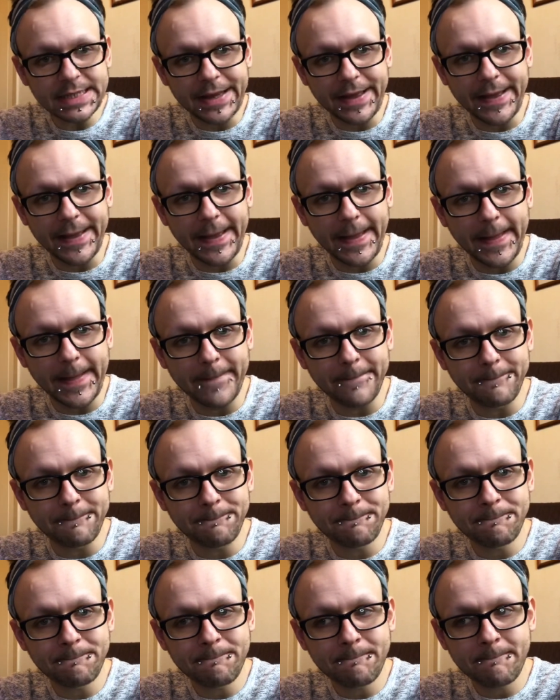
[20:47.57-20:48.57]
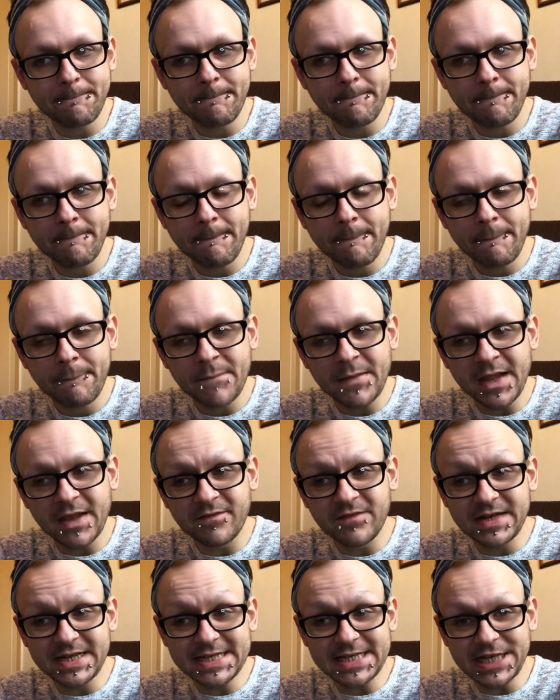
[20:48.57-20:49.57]
If
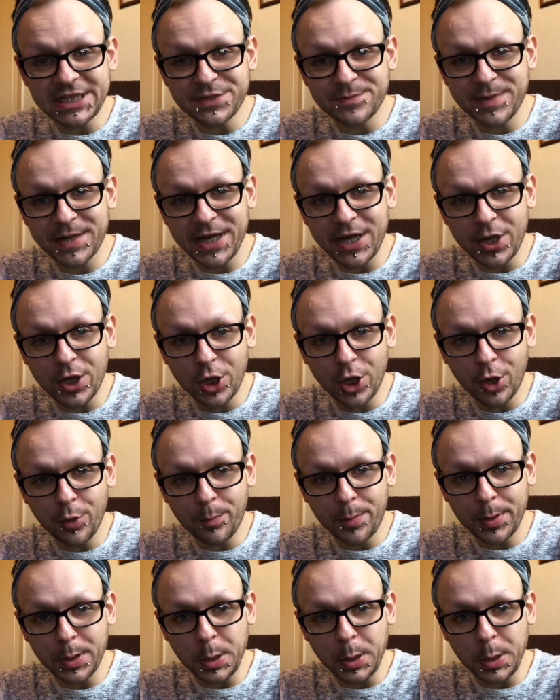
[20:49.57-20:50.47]
you decide to pick it up,